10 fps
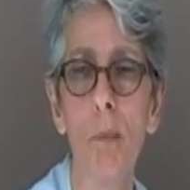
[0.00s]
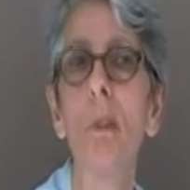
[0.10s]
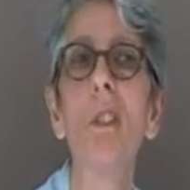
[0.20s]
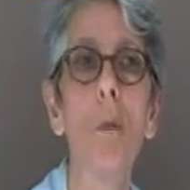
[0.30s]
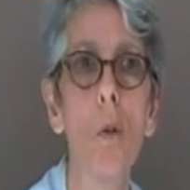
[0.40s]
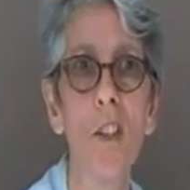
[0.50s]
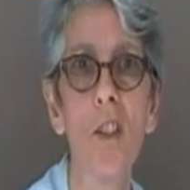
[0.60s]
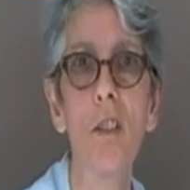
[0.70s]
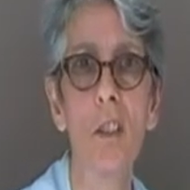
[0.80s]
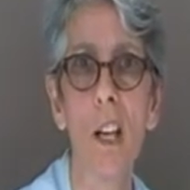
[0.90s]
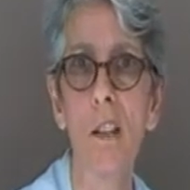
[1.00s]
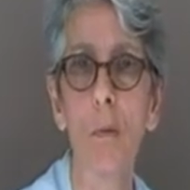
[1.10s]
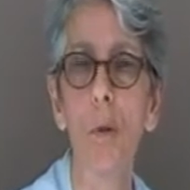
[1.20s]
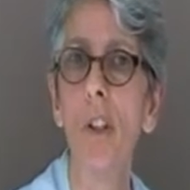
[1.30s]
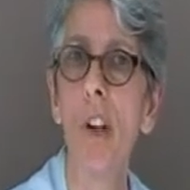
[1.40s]
and put some questions to
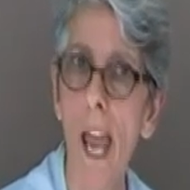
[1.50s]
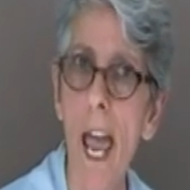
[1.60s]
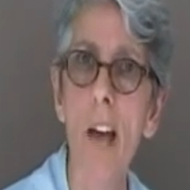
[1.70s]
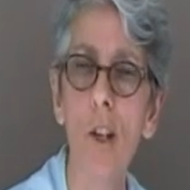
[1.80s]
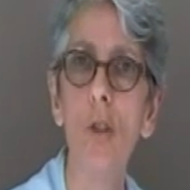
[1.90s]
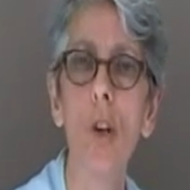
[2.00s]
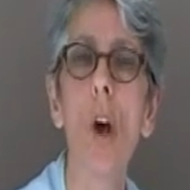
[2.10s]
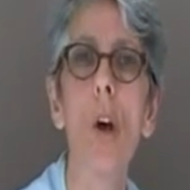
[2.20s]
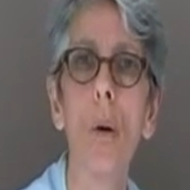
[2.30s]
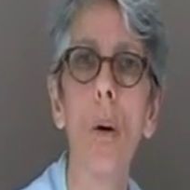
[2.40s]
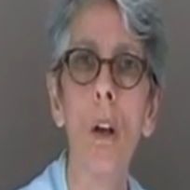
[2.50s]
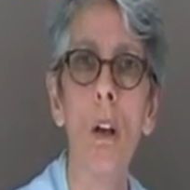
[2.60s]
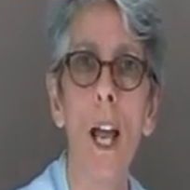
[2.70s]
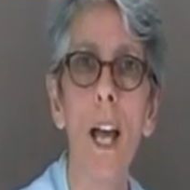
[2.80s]
us. Well, how do you know?